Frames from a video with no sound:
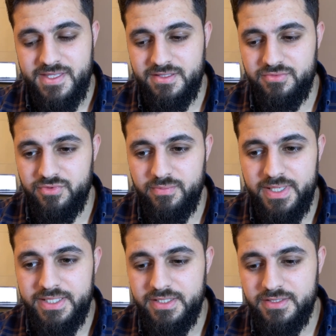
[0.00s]
And
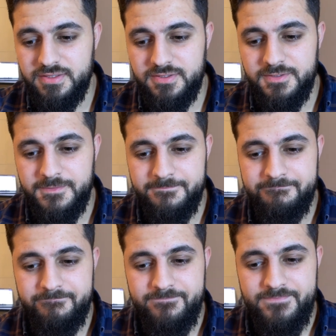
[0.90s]
rebellion
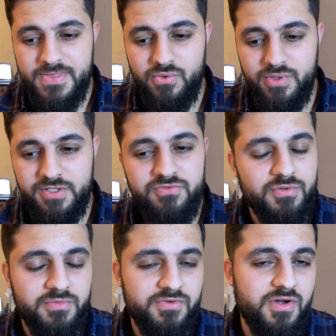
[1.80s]
or any
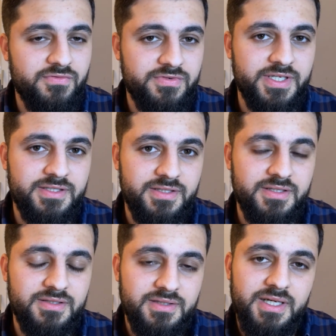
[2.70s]
form of conflict
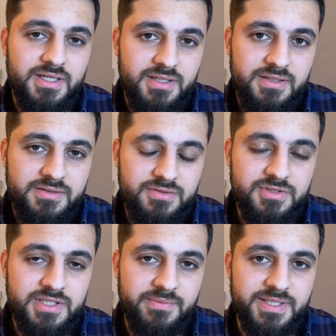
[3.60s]
to
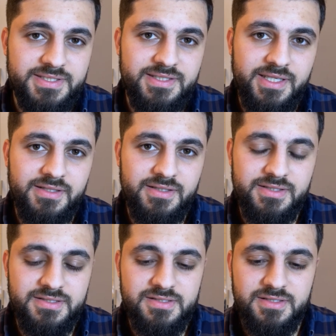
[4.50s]
some extent
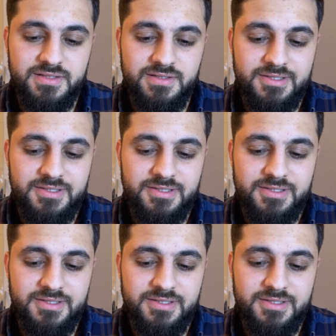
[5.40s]
is